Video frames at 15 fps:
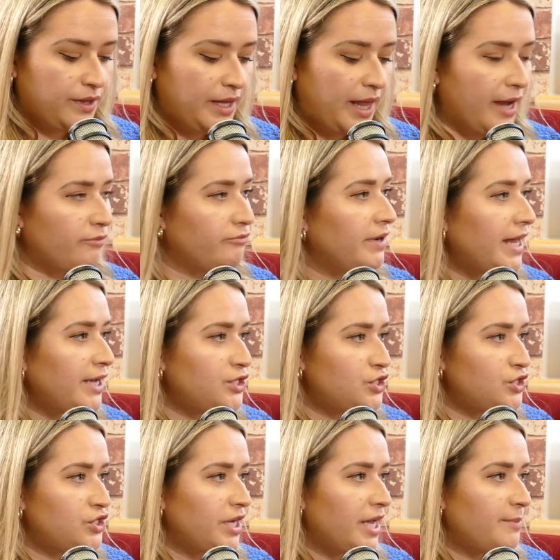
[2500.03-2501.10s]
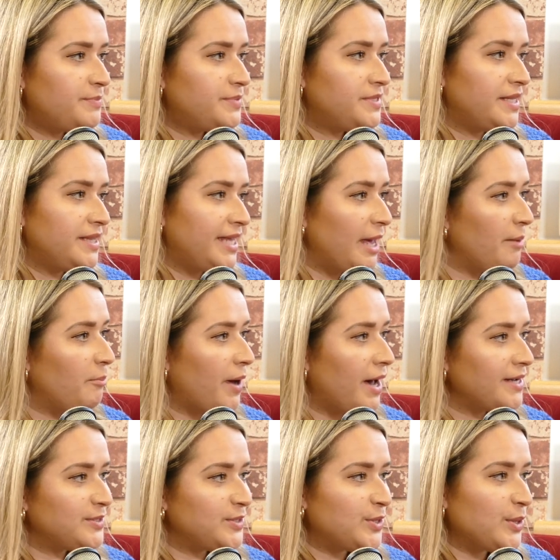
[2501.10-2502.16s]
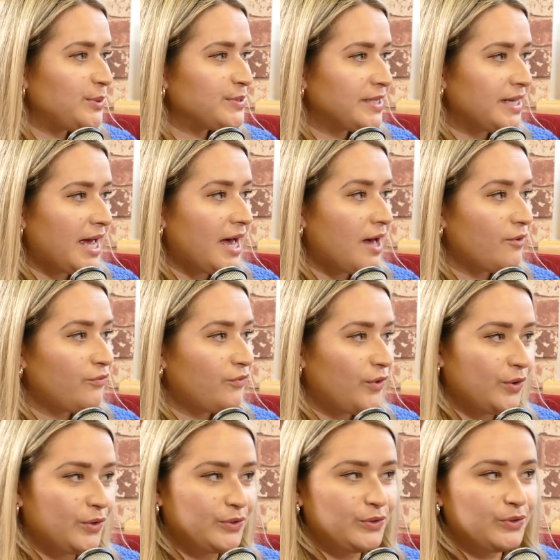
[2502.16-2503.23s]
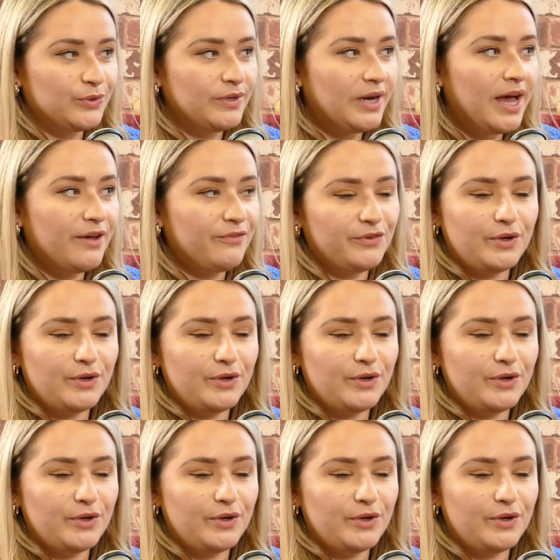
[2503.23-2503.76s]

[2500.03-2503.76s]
like relationships and the impacts that those can have on your life.